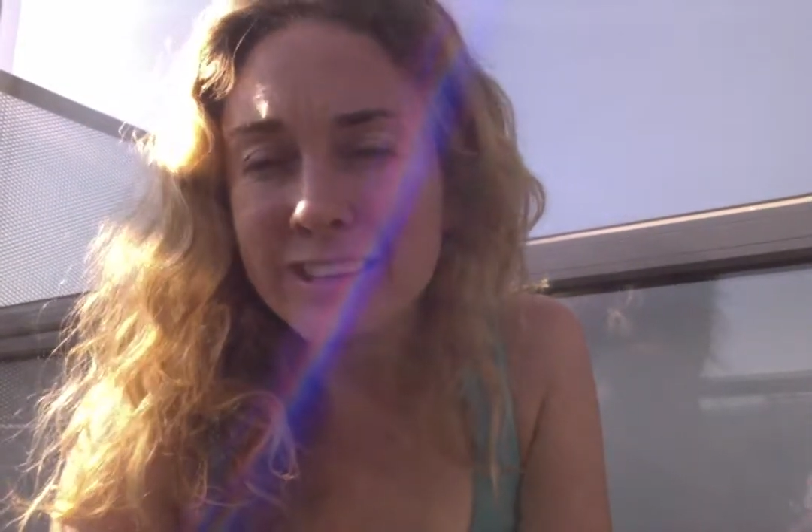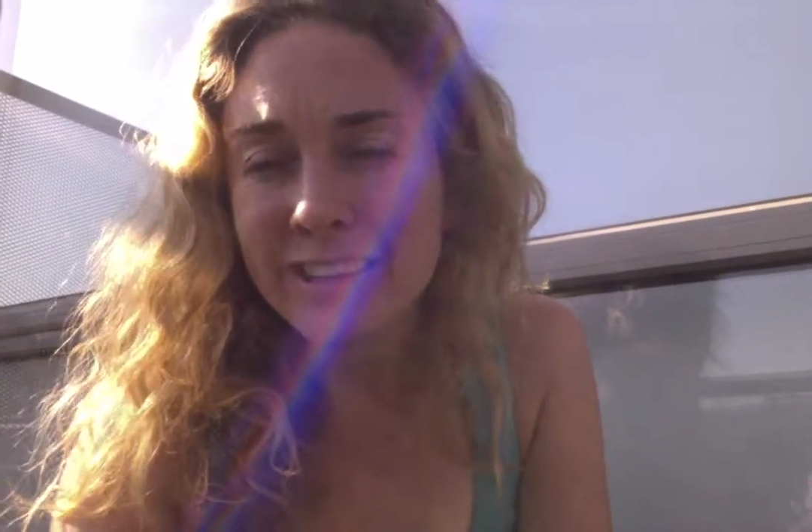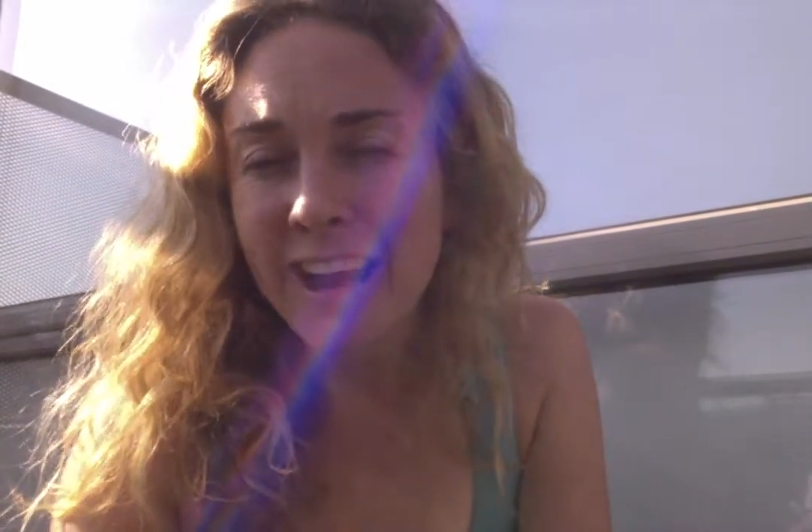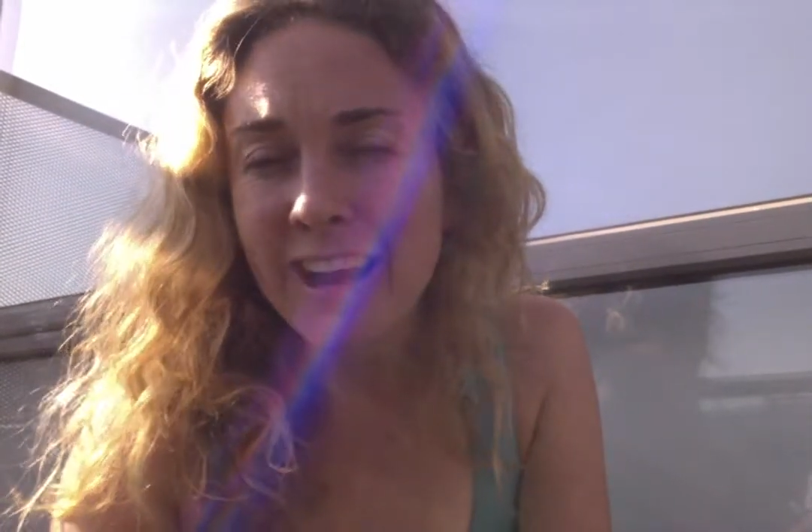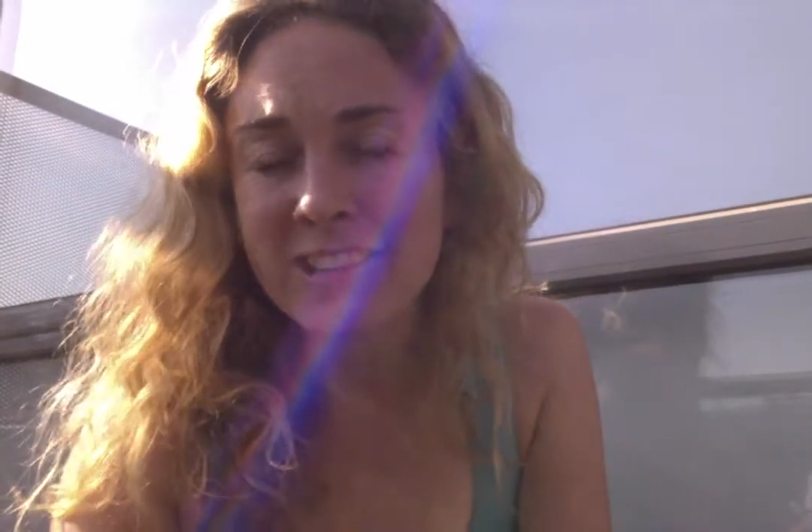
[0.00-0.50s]

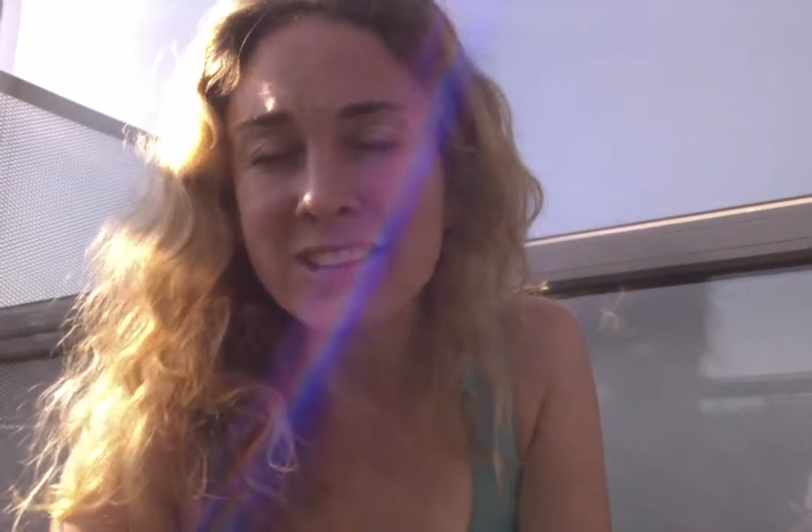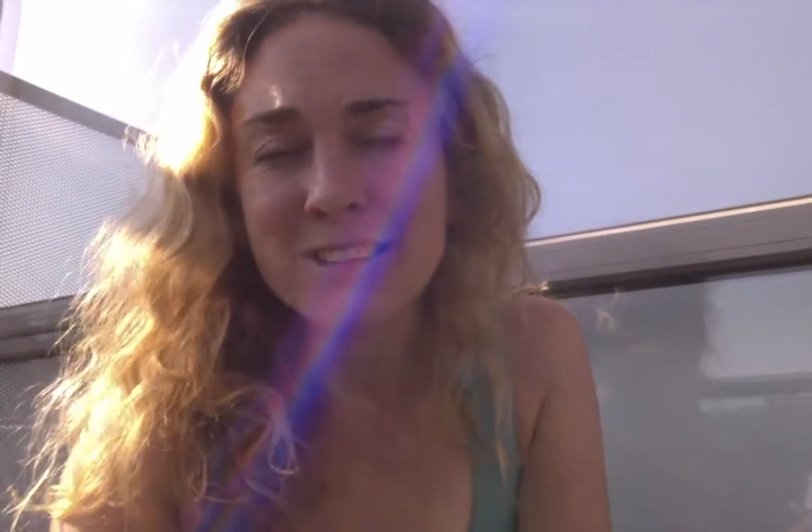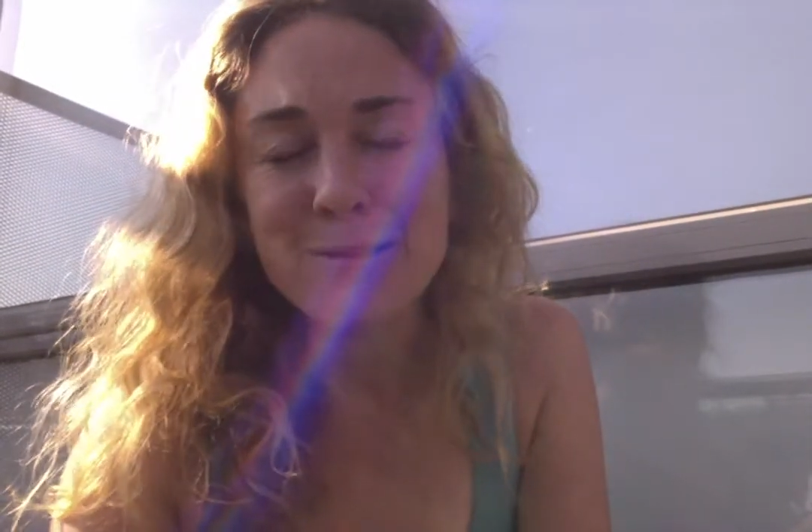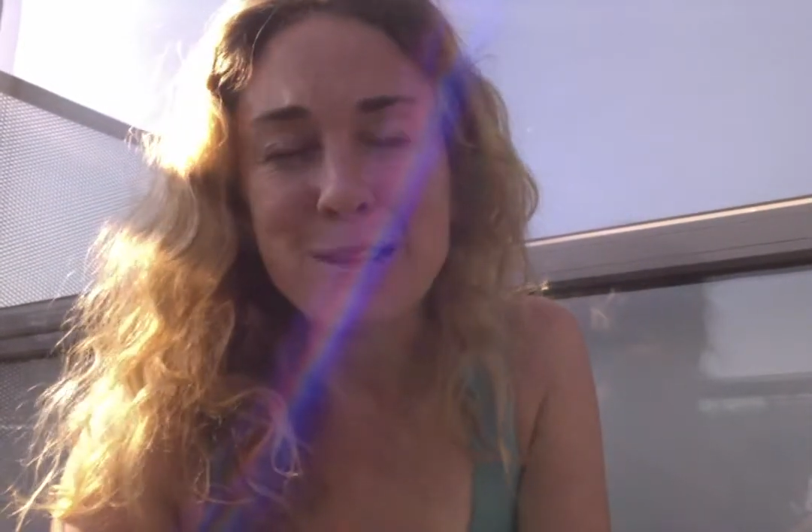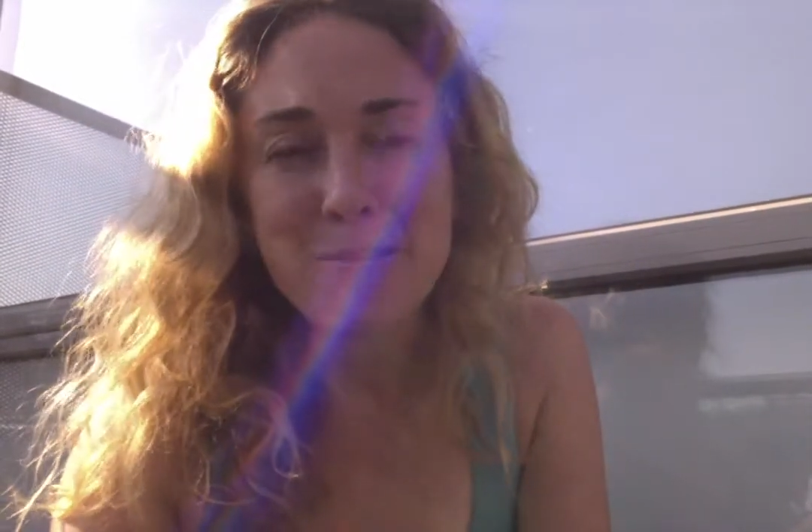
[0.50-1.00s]

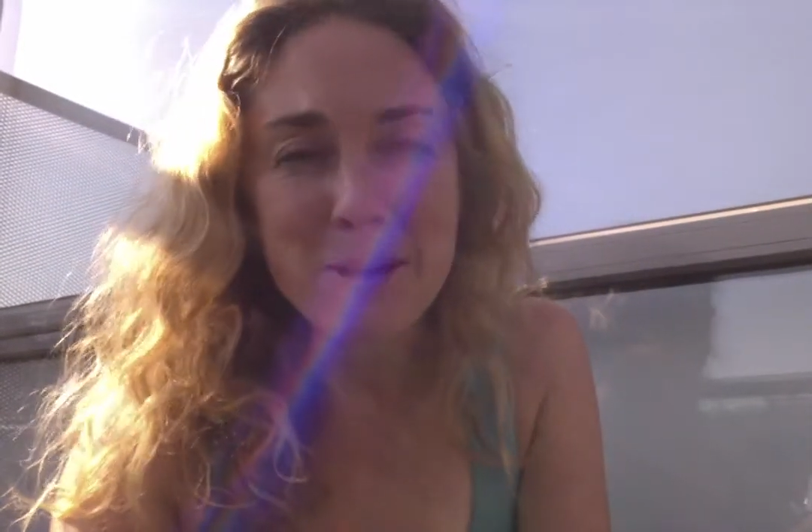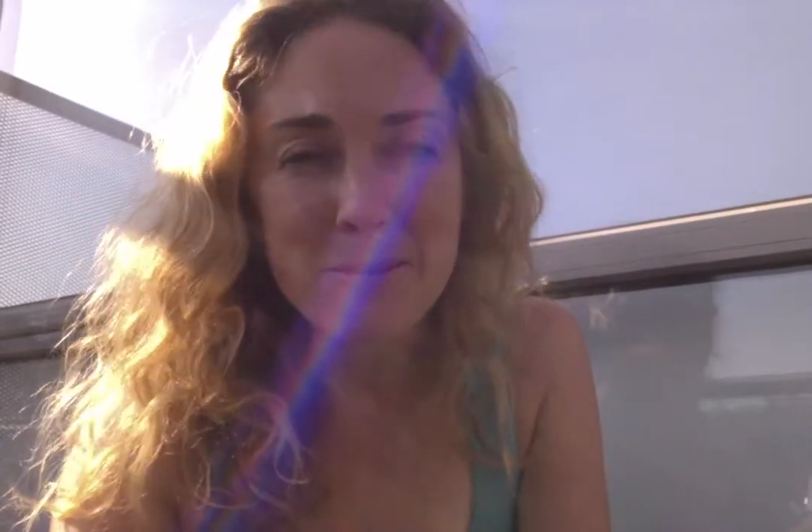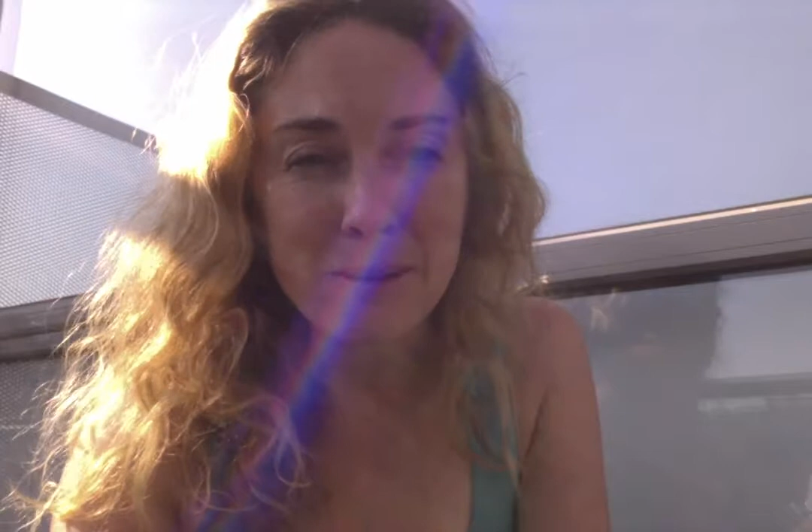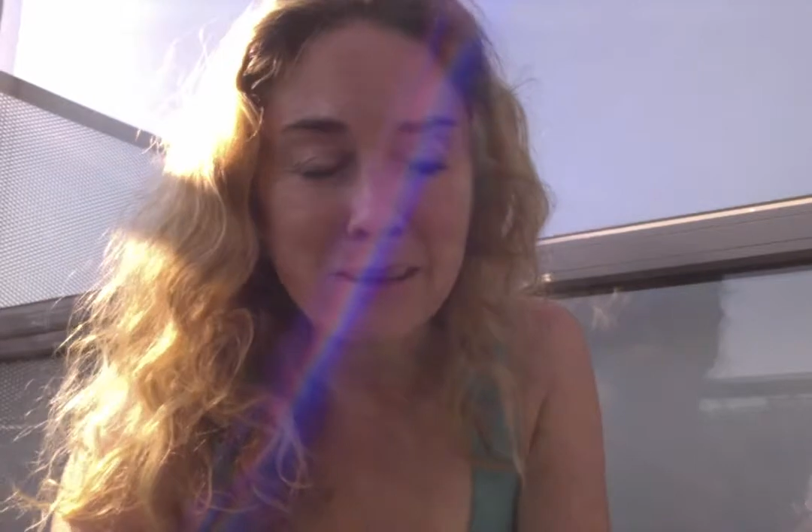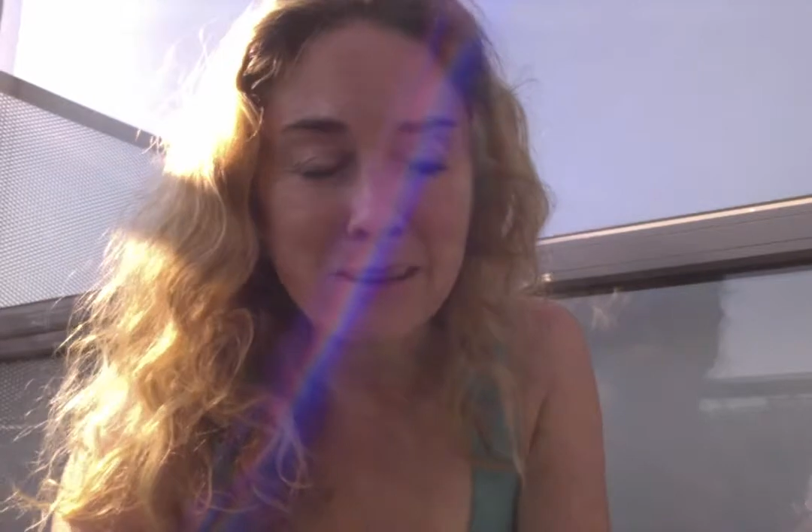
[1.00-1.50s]
interactions with
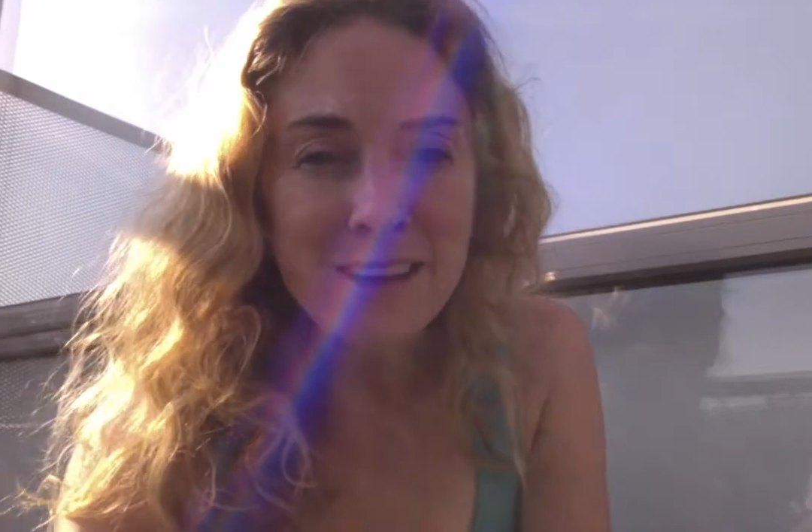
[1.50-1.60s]
people,